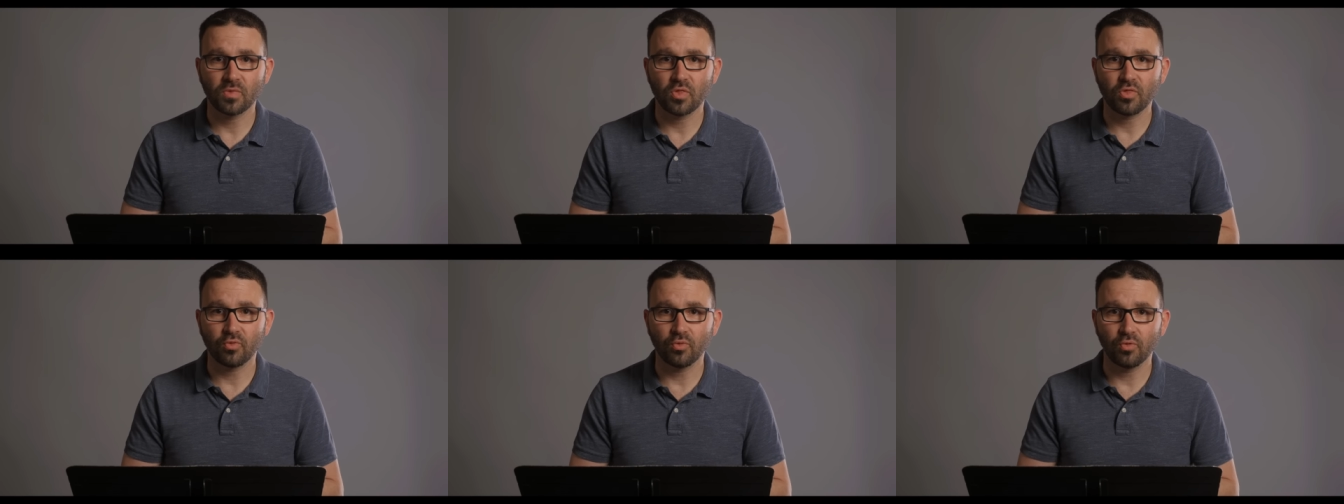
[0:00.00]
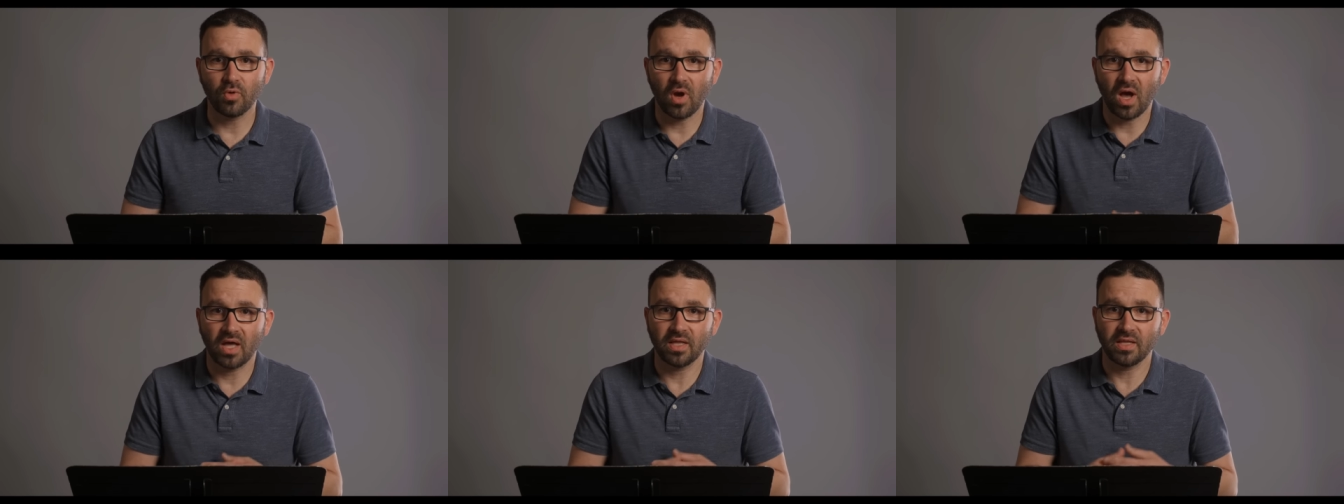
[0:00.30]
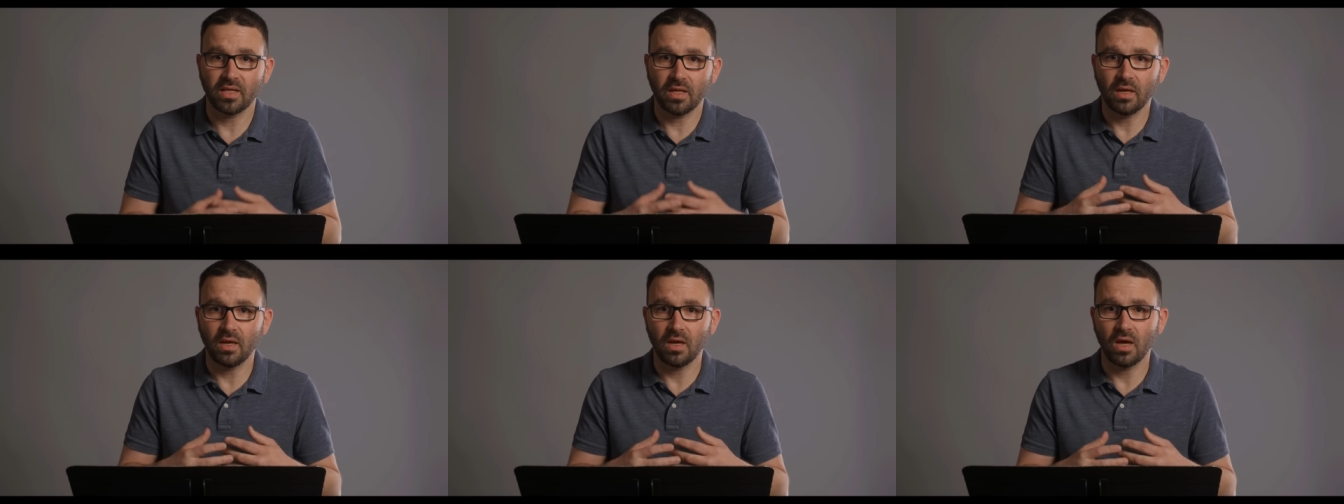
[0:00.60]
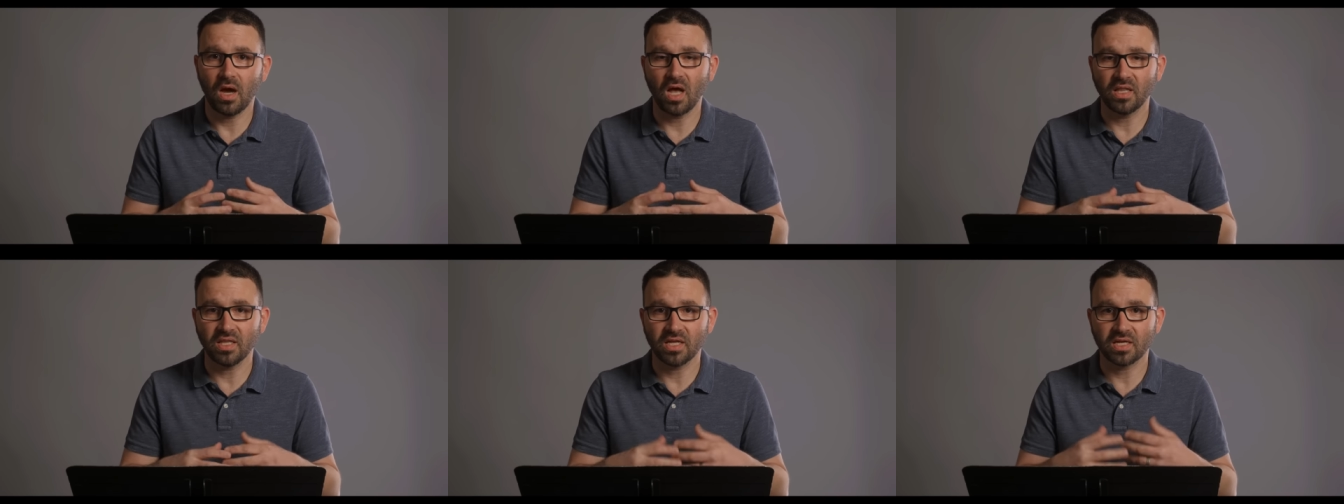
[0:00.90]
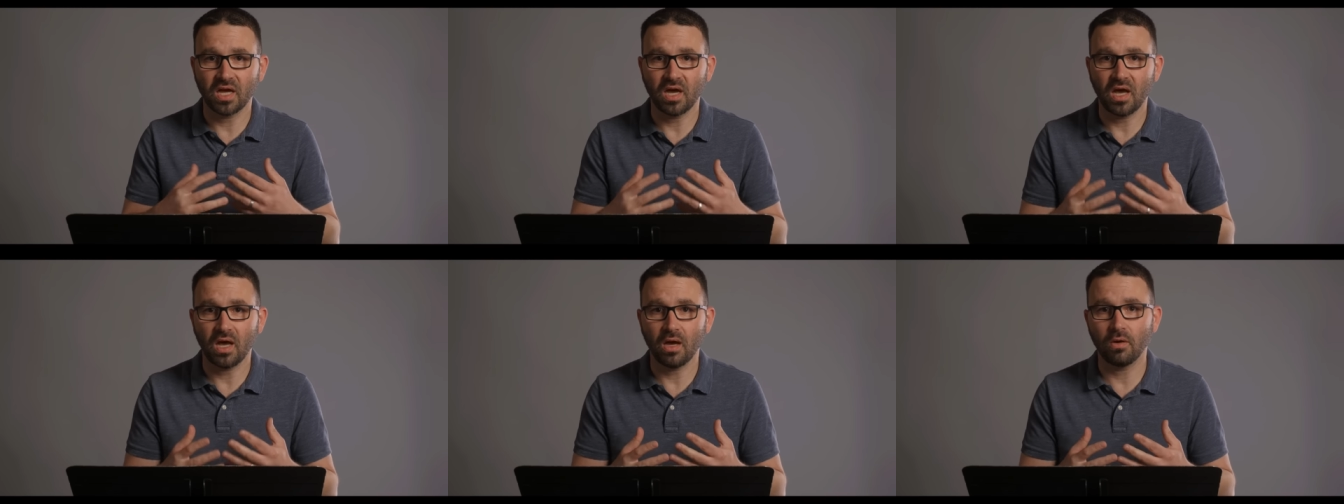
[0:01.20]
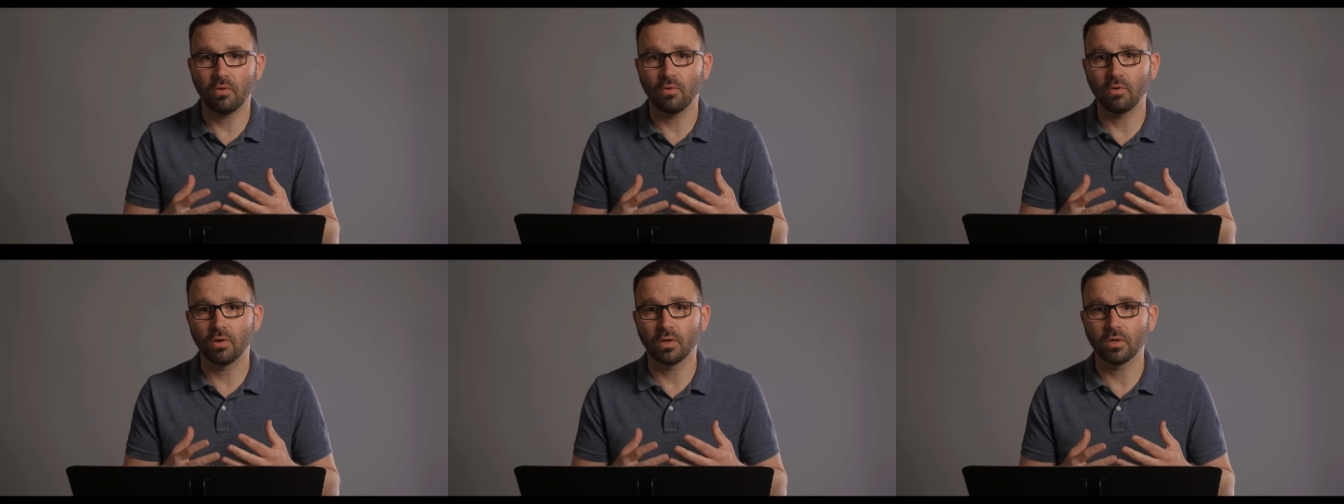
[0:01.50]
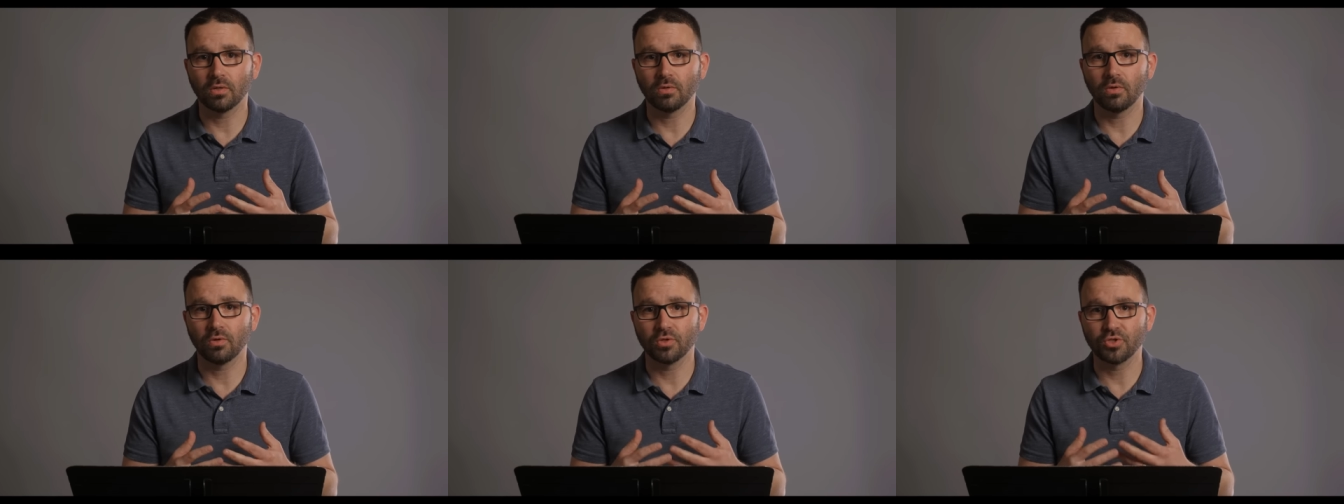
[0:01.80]
through halakha
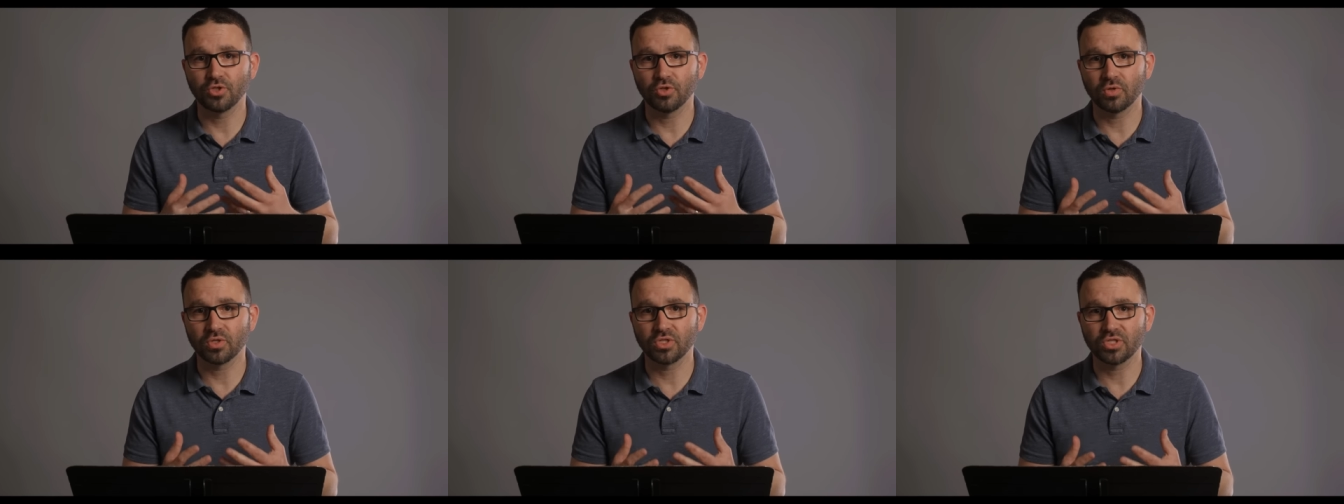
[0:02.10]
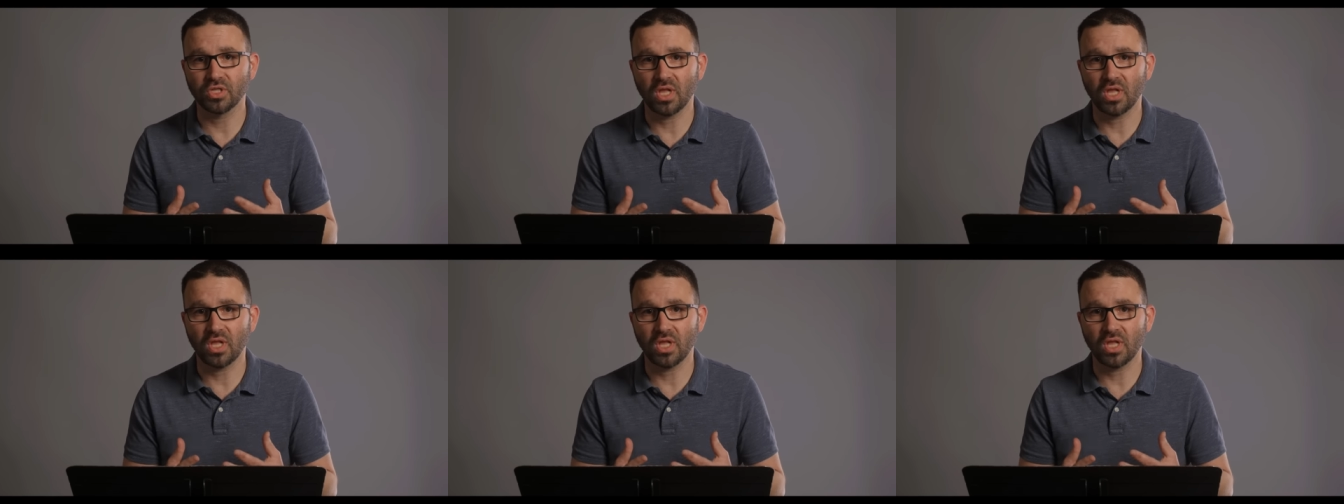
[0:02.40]
or, or Jewish